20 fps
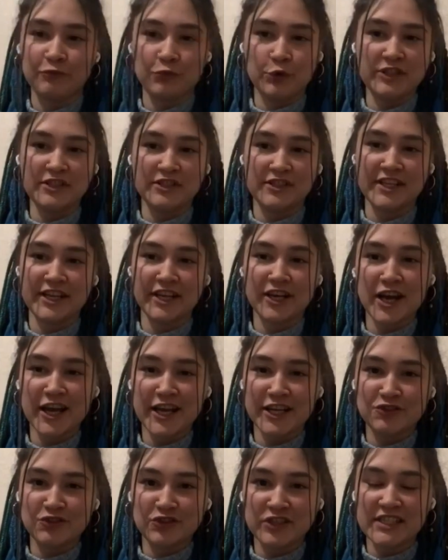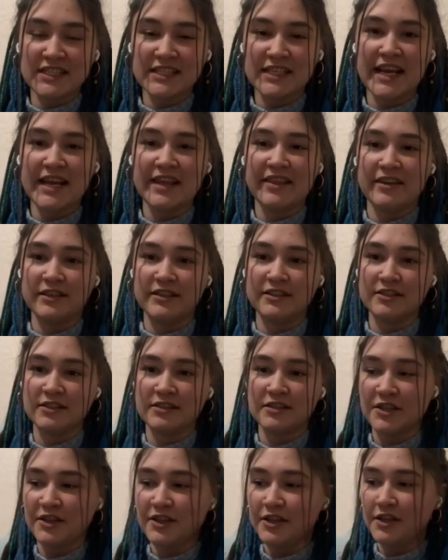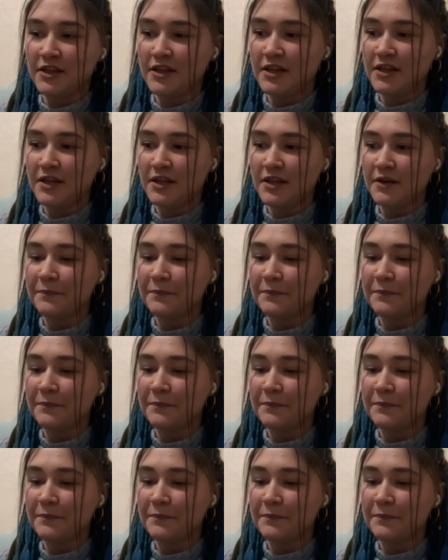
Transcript: what psychiatrists say that the